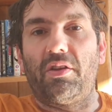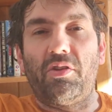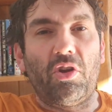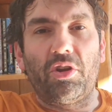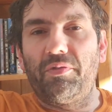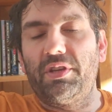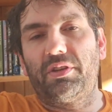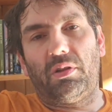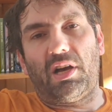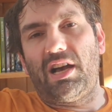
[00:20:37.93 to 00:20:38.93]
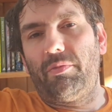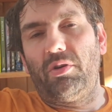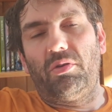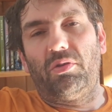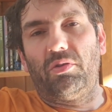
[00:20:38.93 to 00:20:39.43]
that none of these
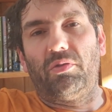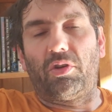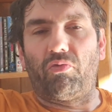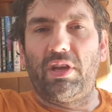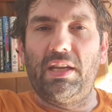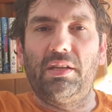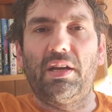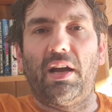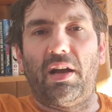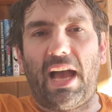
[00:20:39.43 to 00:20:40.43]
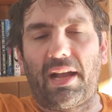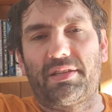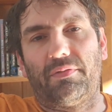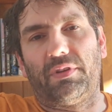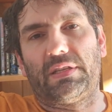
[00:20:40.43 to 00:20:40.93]
climate green
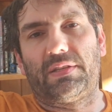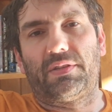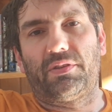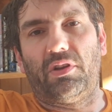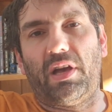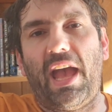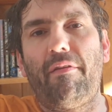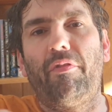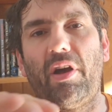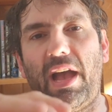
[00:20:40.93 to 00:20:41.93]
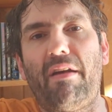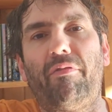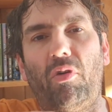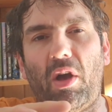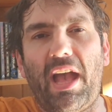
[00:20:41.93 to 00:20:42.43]
activists ever
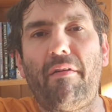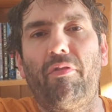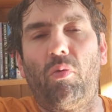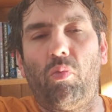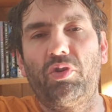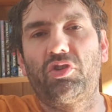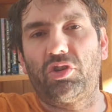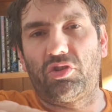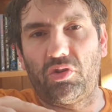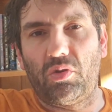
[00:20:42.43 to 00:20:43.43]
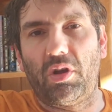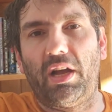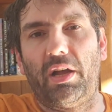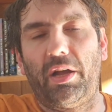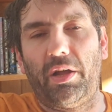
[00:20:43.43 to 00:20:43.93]
wish to
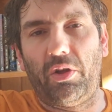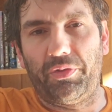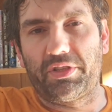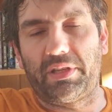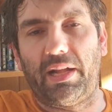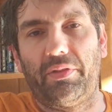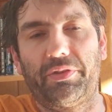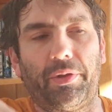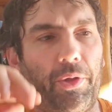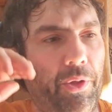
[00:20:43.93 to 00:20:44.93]
understand.